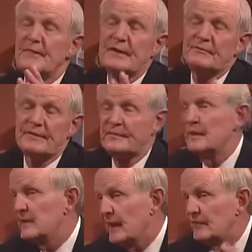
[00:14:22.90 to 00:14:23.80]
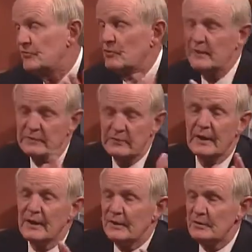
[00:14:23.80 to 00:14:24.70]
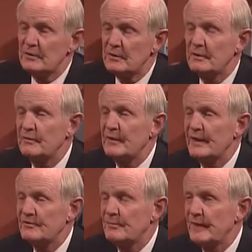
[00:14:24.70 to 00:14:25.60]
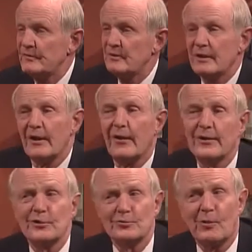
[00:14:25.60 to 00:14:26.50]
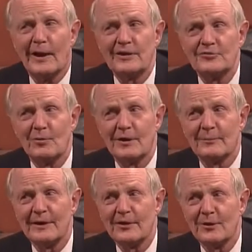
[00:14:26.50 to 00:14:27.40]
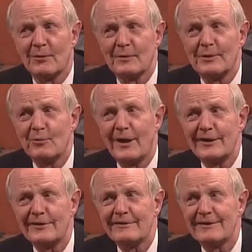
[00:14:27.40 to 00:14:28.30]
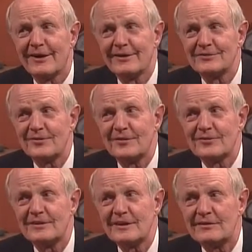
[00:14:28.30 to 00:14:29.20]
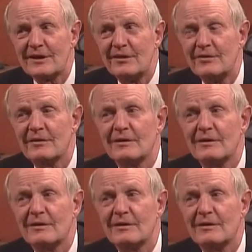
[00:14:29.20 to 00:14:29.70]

in 15 days, 2 weeks, you ask the patient, are you as white as you want to be, or you want to be whiter as far as the teeth go?